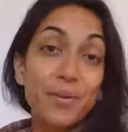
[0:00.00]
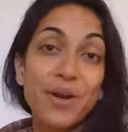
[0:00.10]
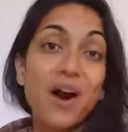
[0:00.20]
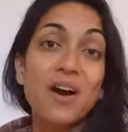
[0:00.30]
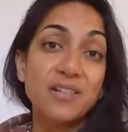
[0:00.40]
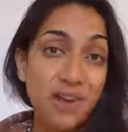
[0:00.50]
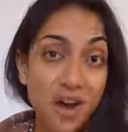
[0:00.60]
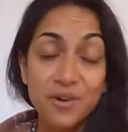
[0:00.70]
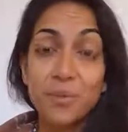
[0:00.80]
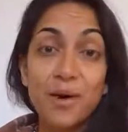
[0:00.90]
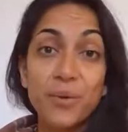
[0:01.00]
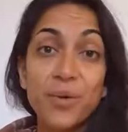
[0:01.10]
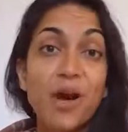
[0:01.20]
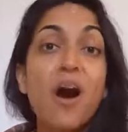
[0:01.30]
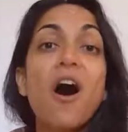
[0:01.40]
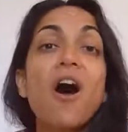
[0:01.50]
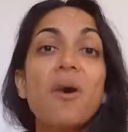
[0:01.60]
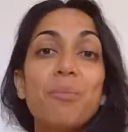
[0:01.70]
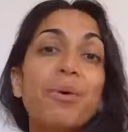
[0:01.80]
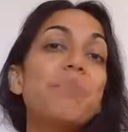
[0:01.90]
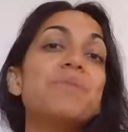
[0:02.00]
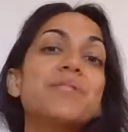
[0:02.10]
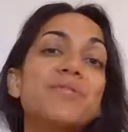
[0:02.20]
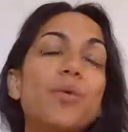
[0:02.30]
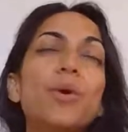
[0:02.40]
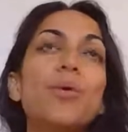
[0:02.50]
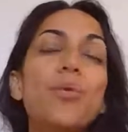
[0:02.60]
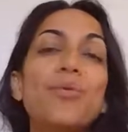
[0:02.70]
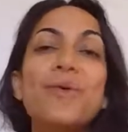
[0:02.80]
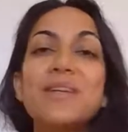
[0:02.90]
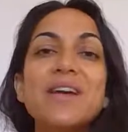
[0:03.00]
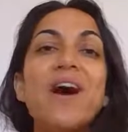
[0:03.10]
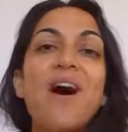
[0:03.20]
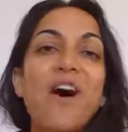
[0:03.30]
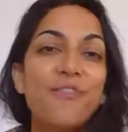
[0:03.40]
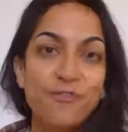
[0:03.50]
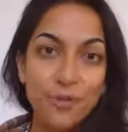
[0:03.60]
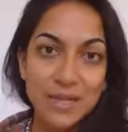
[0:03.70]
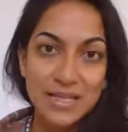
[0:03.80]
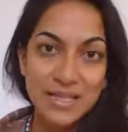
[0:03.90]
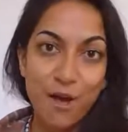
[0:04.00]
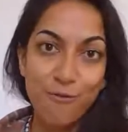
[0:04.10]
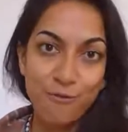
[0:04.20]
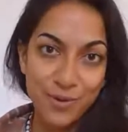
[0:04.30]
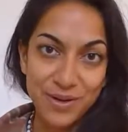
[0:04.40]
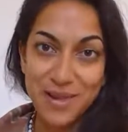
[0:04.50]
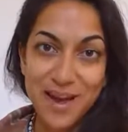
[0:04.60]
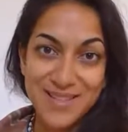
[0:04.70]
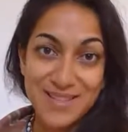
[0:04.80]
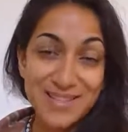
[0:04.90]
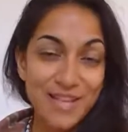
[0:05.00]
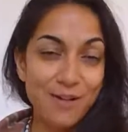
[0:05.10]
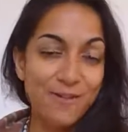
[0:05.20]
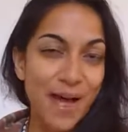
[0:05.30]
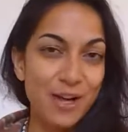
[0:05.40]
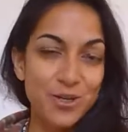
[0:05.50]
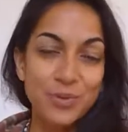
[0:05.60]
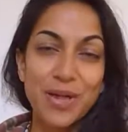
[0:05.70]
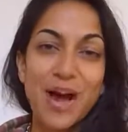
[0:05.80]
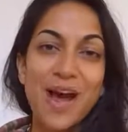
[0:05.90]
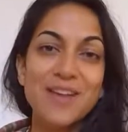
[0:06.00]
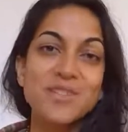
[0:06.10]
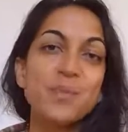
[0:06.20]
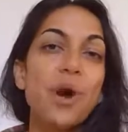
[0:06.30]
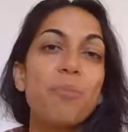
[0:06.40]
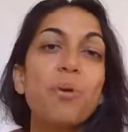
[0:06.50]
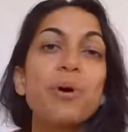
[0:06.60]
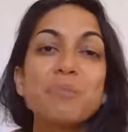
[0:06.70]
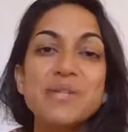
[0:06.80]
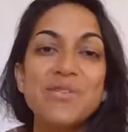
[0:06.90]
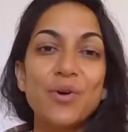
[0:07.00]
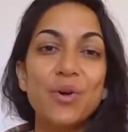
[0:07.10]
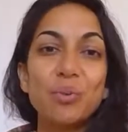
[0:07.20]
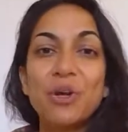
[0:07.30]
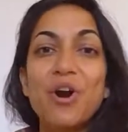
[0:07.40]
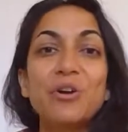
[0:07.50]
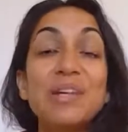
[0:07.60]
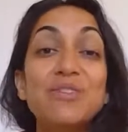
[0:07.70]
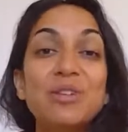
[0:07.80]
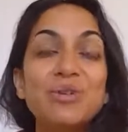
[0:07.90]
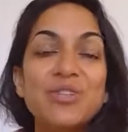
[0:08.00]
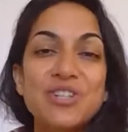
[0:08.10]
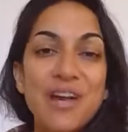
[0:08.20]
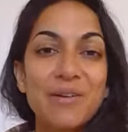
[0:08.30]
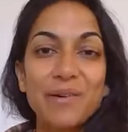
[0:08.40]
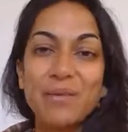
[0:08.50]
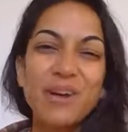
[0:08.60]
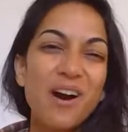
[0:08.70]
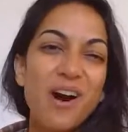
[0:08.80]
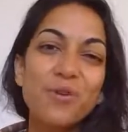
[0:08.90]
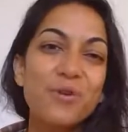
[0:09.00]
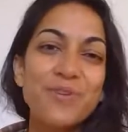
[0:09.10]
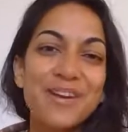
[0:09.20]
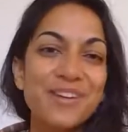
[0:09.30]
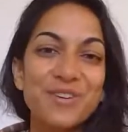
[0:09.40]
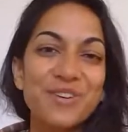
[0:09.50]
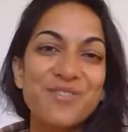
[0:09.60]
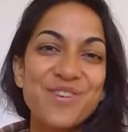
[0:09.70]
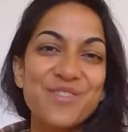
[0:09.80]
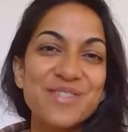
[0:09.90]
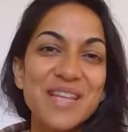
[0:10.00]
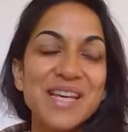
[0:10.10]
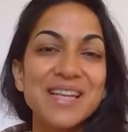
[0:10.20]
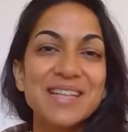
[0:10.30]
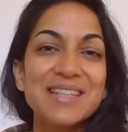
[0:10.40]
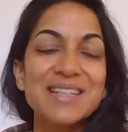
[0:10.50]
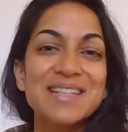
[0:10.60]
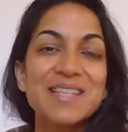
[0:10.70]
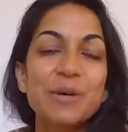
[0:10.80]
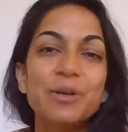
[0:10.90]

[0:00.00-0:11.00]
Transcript: We are dharma. We are purposeful. We already are fully self-realized and self-actualized. We are purposeful. We are evolutionary. We are already all of those things.